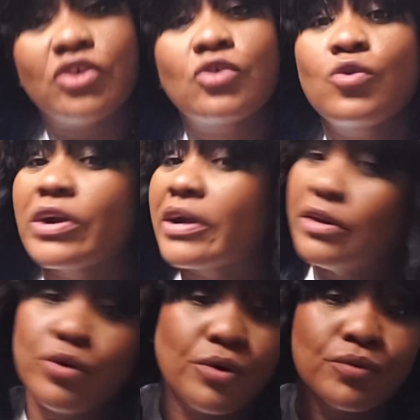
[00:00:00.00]
Your co-worker
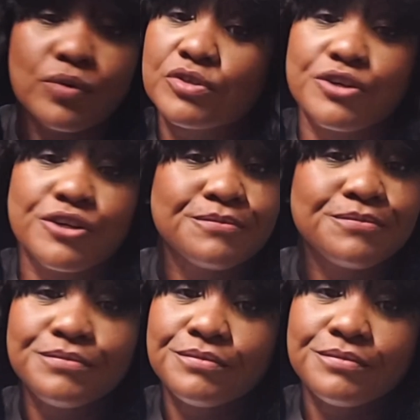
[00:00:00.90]
they don't know, sir.
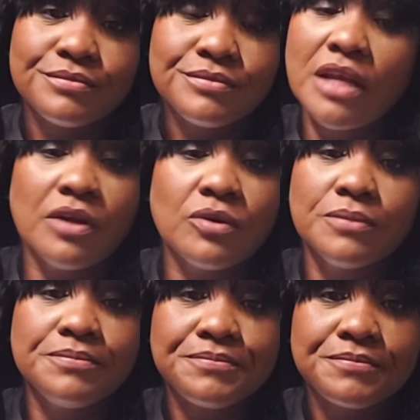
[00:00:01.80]
They don't
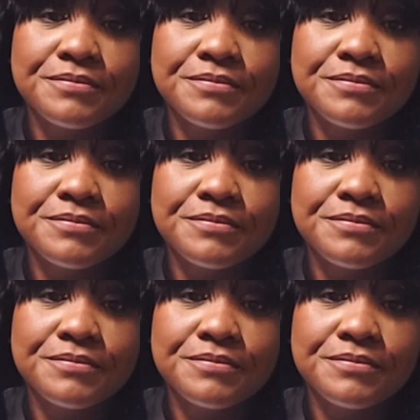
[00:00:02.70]
know.